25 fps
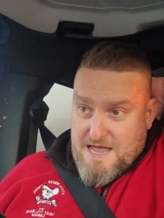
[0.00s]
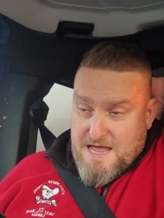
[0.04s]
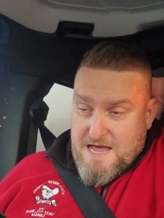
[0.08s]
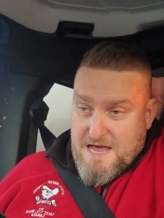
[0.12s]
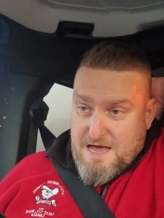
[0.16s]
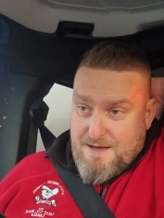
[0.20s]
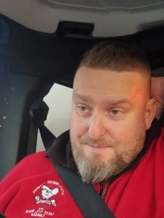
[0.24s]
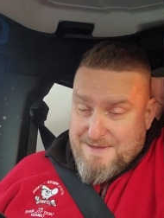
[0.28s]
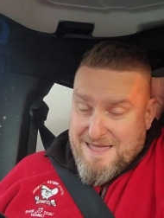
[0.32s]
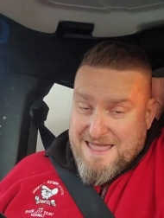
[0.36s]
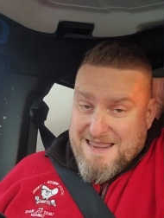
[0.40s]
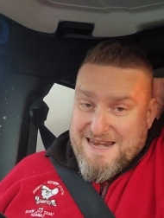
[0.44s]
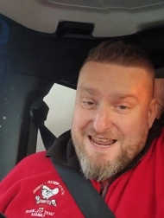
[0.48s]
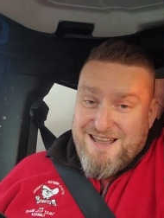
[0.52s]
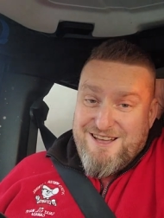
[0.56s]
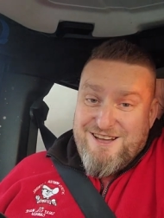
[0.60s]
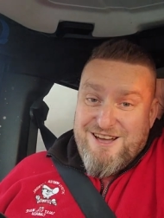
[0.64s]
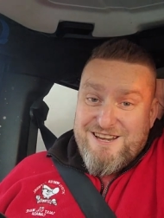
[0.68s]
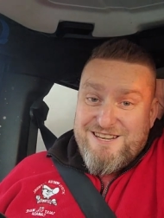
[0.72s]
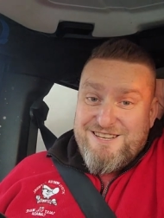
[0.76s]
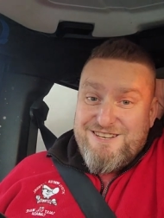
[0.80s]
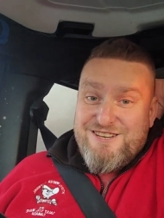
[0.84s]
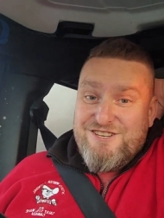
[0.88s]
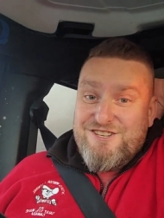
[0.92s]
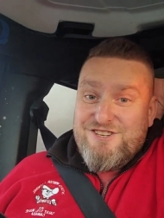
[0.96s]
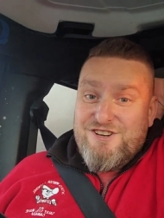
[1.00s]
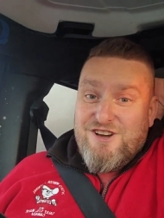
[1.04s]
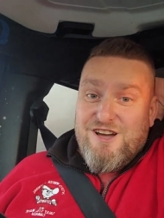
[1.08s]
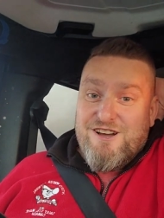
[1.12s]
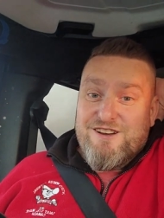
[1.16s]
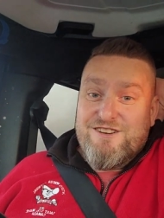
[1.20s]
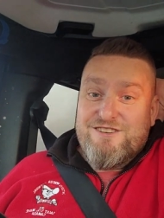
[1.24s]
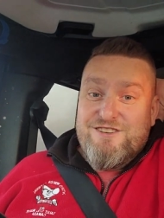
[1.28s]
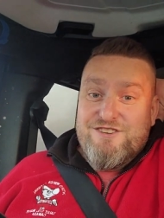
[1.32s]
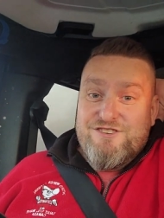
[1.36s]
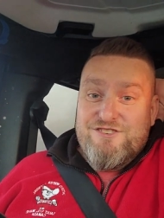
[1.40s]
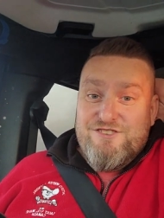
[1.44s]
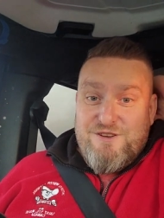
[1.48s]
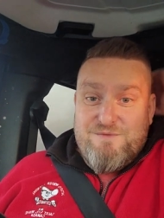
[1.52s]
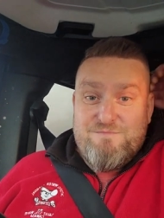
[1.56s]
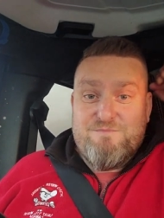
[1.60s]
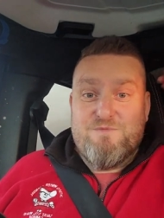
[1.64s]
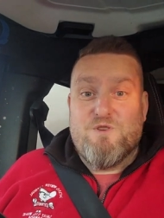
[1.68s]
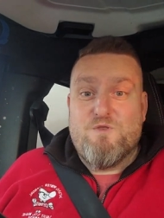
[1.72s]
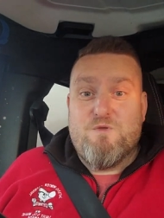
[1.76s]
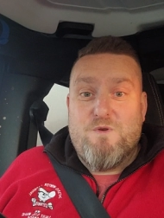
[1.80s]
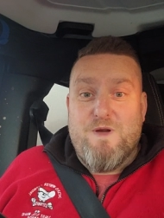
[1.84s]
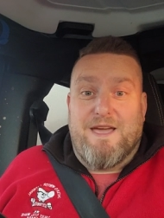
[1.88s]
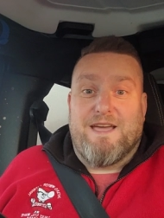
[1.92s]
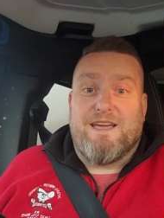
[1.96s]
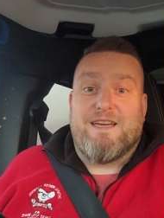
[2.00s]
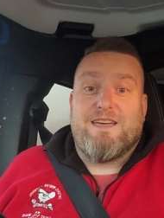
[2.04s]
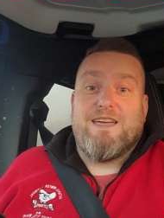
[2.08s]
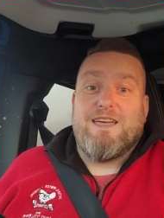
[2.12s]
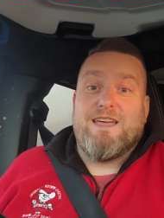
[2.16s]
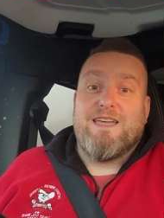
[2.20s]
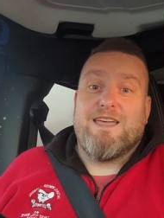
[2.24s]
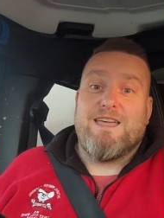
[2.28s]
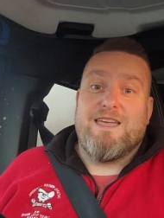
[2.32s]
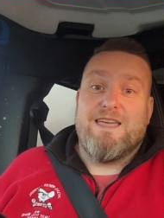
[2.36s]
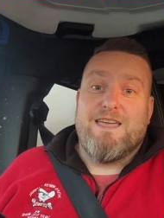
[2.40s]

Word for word: Um, and I got to talk to Jim Quick,